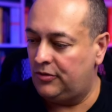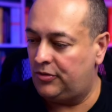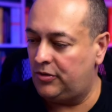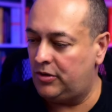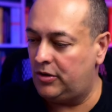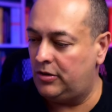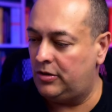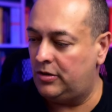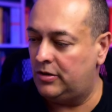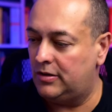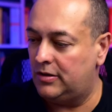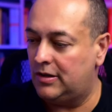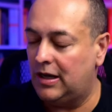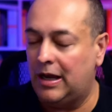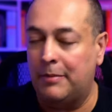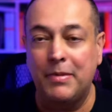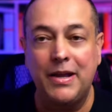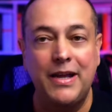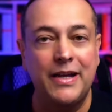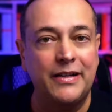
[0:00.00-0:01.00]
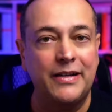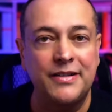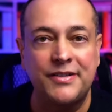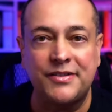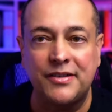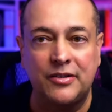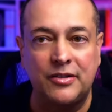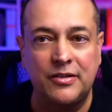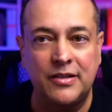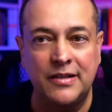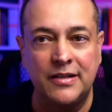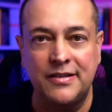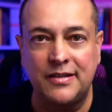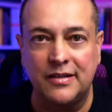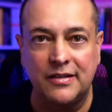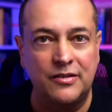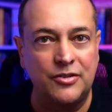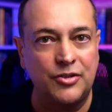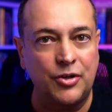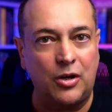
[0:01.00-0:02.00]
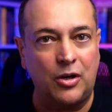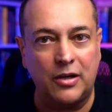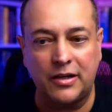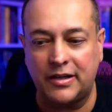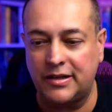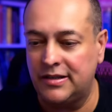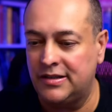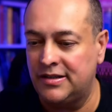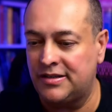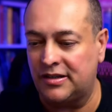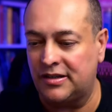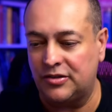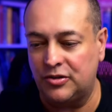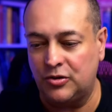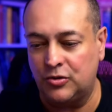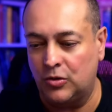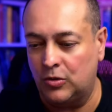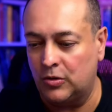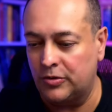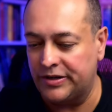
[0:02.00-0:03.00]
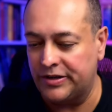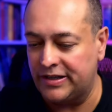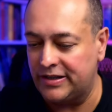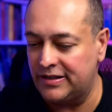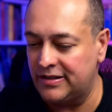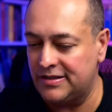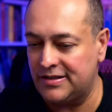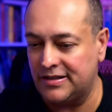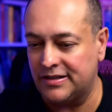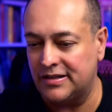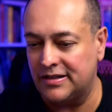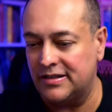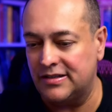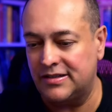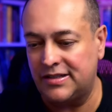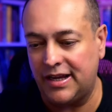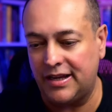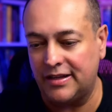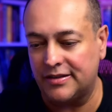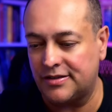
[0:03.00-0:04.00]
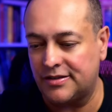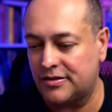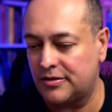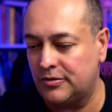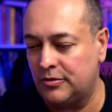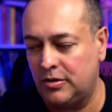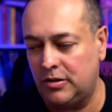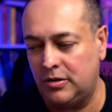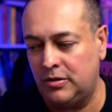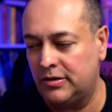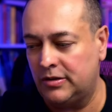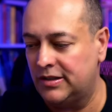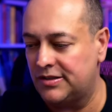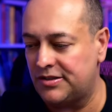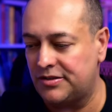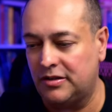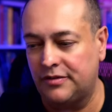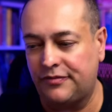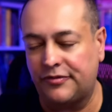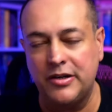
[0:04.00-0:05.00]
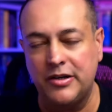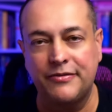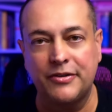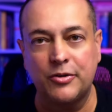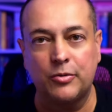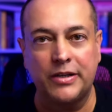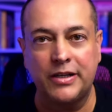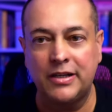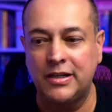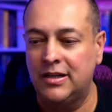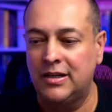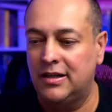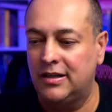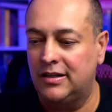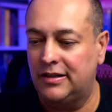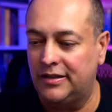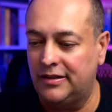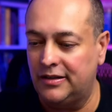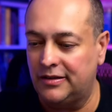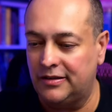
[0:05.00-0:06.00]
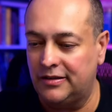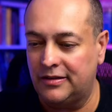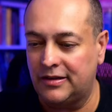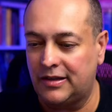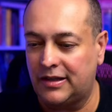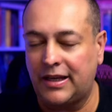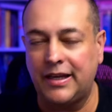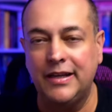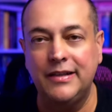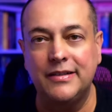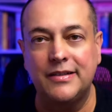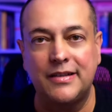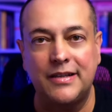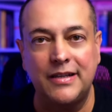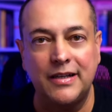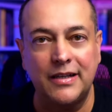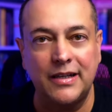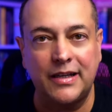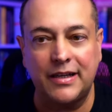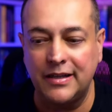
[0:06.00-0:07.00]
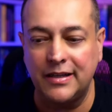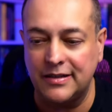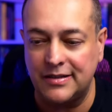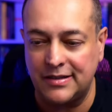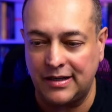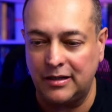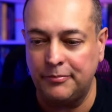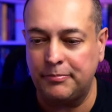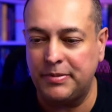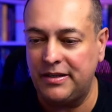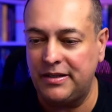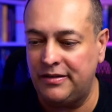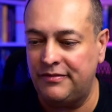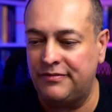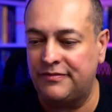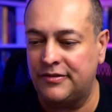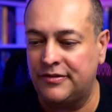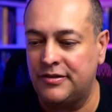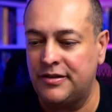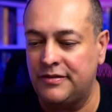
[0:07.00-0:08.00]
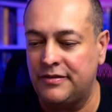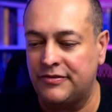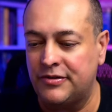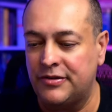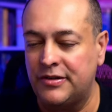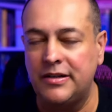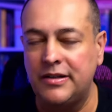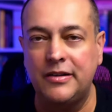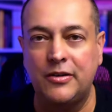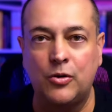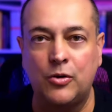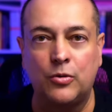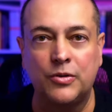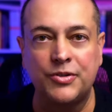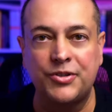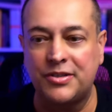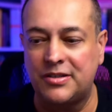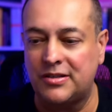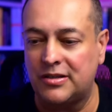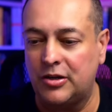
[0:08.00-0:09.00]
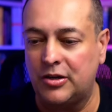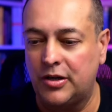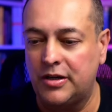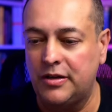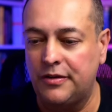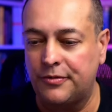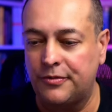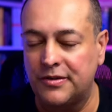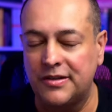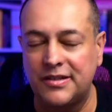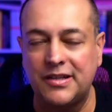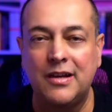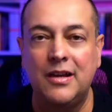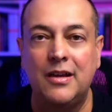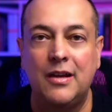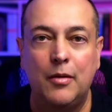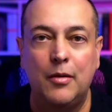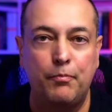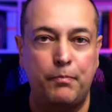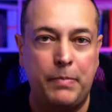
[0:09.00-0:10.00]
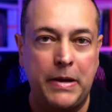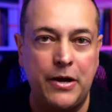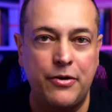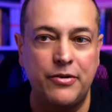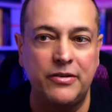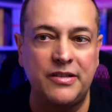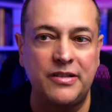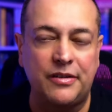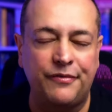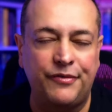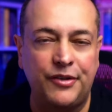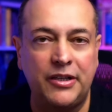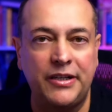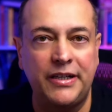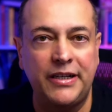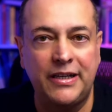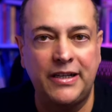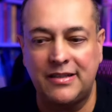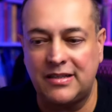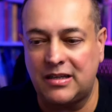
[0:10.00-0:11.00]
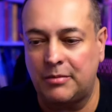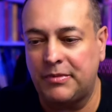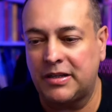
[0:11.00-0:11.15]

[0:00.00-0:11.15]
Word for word: whew. And man, is it dark? Is it gory? Is it intense? Whew, it's not for everyone. you know, kids, young kids, I'd be very, very cautious in going through this. Parents, if you're going to get